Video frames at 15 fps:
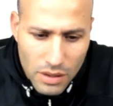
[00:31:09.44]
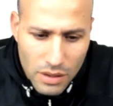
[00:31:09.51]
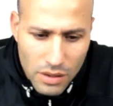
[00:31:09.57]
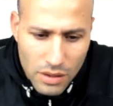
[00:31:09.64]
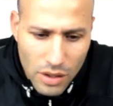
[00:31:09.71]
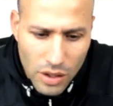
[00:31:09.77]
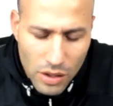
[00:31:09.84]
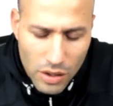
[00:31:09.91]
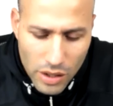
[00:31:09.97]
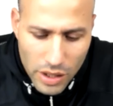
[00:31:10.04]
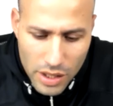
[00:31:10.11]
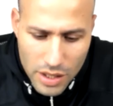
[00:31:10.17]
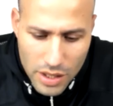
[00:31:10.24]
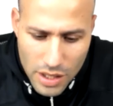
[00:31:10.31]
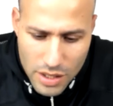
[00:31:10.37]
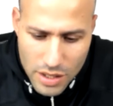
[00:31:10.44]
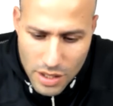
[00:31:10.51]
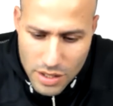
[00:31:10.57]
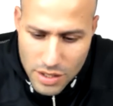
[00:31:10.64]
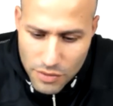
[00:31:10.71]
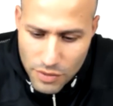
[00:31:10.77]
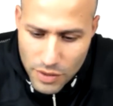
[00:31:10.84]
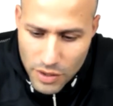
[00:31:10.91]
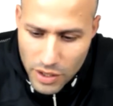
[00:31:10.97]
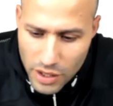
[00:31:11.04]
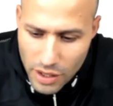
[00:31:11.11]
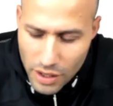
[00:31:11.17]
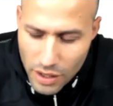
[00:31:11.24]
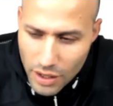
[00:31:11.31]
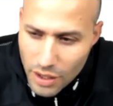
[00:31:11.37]
you know, like it's a
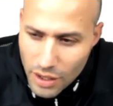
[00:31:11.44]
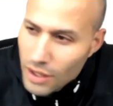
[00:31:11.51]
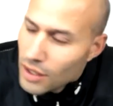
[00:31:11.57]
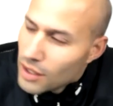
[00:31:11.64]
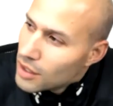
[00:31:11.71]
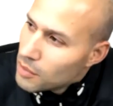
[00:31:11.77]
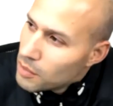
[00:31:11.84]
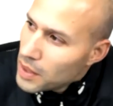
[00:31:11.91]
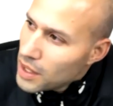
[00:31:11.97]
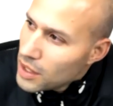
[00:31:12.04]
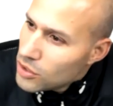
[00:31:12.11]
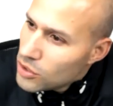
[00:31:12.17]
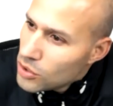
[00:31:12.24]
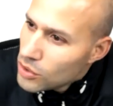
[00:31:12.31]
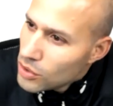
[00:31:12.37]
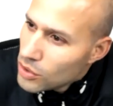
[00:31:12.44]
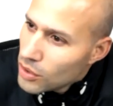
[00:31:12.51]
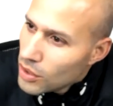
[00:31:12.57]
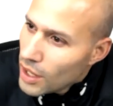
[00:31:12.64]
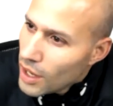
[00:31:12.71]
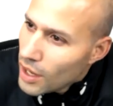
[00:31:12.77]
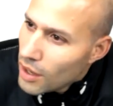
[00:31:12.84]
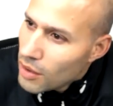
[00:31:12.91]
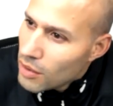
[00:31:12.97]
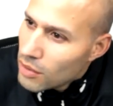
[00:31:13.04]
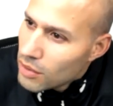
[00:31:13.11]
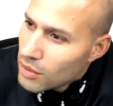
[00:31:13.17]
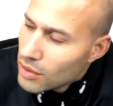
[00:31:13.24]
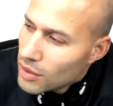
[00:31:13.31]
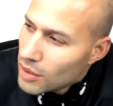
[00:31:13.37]
very, compared to
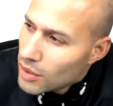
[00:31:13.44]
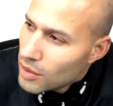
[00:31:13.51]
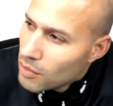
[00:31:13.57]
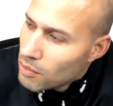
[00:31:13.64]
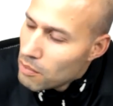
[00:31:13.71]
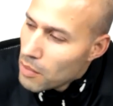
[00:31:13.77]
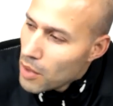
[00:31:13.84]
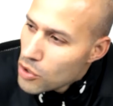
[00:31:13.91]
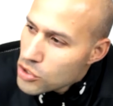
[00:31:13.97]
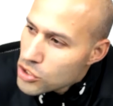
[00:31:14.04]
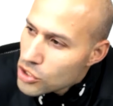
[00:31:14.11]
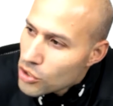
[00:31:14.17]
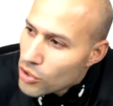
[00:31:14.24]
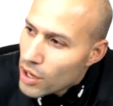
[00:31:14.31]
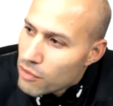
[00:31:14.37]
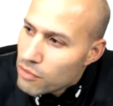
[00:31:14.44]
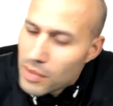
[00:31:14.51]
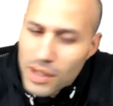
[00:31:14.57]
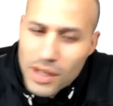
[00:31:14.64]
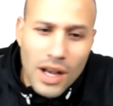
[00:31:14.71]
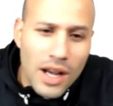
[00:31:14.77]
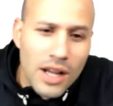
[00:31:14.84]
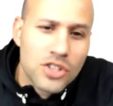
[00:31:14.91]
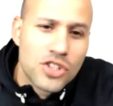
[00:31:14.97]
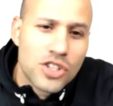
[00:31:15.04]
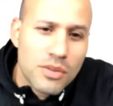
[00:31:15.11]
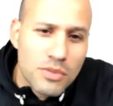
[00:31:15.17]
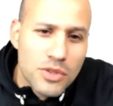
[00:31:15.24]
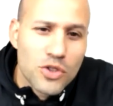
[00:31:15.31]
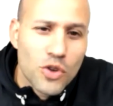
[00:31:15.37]
how most Krav Maga
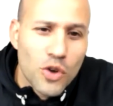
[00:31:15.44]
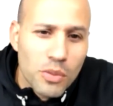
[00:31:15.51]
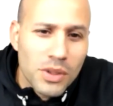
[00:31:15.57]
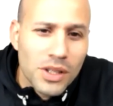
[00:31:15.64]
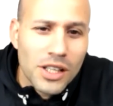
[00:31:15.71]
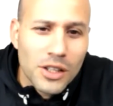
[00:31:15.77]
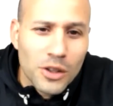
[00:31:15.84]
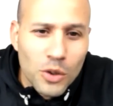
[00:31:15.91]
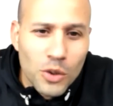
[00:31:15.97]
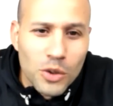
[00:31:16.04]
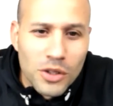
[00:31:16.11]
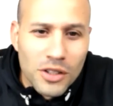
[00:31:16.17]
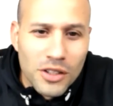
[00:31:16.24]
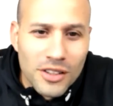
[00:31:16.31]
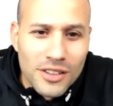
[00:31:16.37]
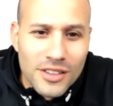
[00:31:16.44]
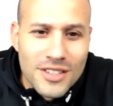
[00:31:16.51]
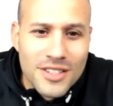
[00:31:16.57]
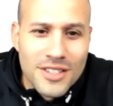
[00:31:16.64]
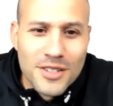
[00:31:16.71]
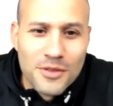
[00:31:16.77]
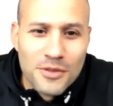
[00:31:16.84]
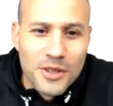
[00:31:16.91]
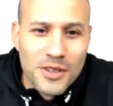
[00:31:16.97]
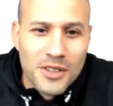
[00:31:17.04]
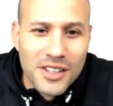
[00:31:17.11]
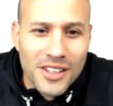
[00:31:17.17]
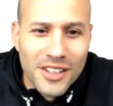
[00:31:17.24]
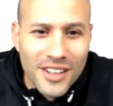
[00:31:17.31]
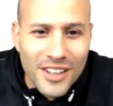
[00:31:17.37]
gyms normally look, this is a
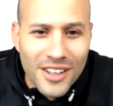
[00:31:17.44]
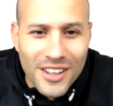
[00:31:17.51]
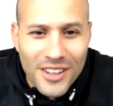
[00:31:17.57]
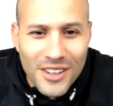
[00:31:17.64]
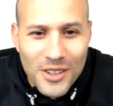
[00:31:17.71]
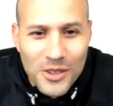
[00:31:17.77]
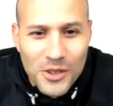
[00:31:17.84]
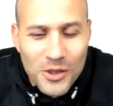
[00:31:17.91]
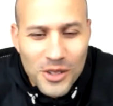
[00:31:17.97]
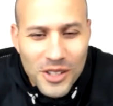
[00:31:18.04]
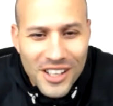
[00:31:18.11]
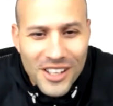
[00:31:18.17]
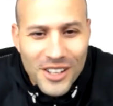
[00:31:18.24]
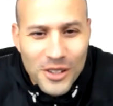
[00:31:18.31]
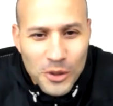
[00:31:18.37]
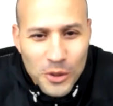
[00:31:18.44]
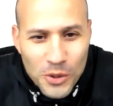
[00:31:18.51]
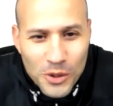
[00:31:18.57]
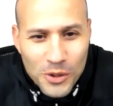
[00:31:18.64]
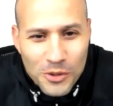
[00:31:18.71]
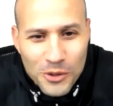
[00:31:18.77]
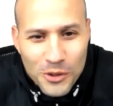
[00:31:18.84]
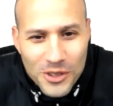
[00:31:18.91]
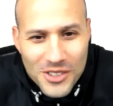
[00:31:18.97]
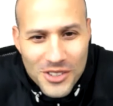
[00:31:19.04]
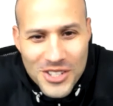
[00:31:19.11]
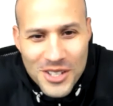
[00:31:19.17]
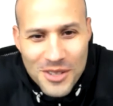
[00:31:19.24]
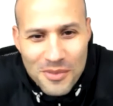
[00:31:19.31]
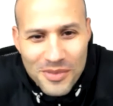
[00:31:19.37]
very unique look for a
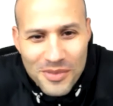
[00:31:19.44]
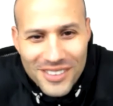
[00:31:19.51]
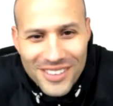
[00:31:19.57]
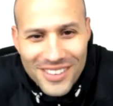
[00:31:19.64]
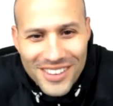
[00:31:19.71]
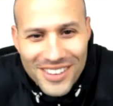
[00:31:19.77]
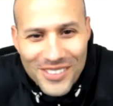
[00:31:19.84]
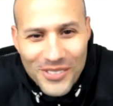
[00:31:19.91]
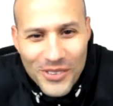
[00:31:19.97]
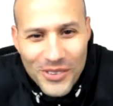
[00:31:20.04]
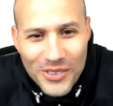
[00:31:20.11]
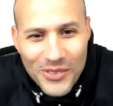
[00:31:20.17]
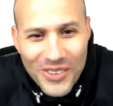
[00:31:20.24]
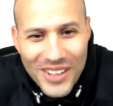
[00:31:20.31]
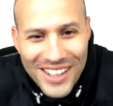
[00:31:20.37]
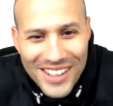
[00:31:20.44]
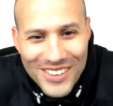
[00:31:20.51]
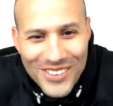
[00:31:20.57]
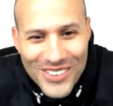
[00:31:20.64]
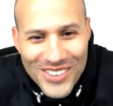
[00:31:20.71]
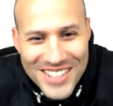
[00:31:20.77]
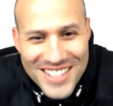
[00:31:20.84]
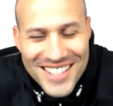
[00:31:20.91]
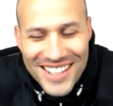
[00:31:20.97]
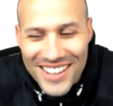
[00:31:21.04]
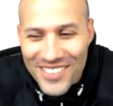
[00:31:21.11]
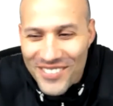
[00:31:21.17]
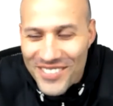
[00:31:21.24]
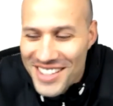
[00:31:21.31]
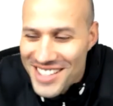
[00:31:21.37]
gym, like the way it looks.
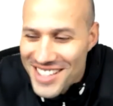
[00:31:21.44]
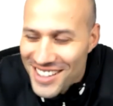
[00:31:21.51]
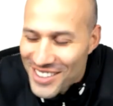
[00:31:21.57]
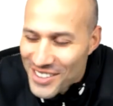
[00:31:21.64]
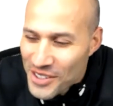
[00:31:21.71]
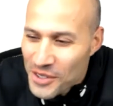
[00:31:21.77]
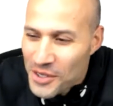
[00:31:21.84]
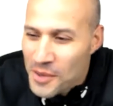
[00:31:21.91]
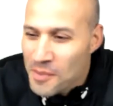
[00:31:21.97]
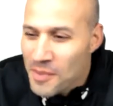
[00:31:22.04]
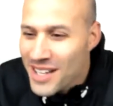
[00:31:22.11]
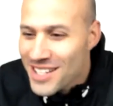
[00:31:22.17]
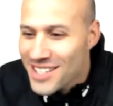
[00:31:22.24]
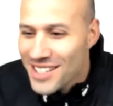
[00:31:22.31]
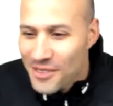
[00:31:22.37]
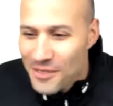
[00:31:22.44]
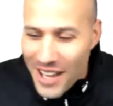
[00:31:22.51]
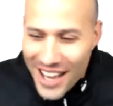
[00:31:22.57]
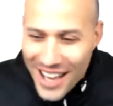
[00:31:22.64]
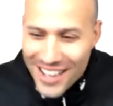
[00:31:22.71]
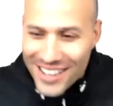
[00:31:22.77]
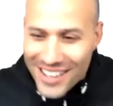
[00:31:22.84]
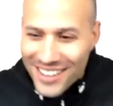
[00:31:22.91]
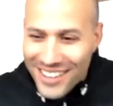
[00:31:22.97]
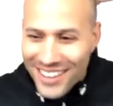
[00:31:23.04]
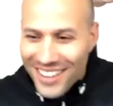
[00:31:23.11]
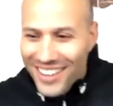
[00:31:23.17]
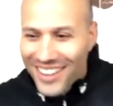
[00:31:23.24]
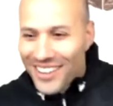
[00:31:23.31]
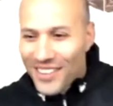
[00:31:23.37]
So you must have had,
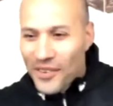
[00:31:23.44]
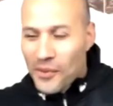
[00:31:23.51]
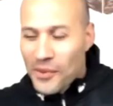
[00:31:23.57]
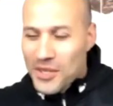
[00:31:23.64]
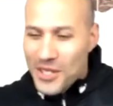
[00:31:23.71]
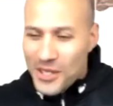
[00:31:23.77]
was it